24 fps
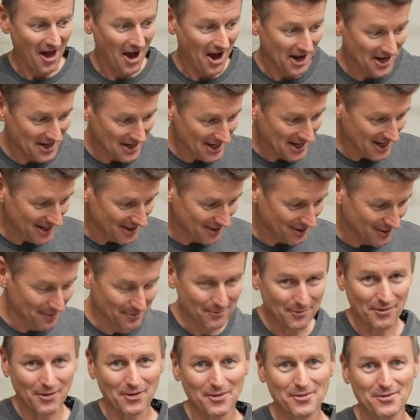I need to
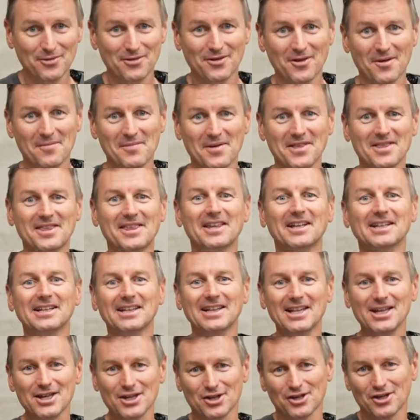brew some
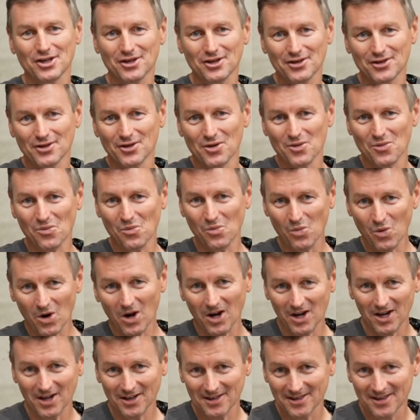delicious
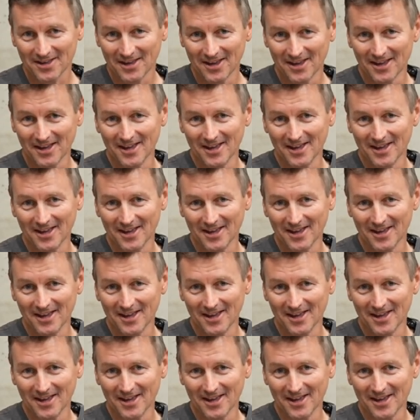wort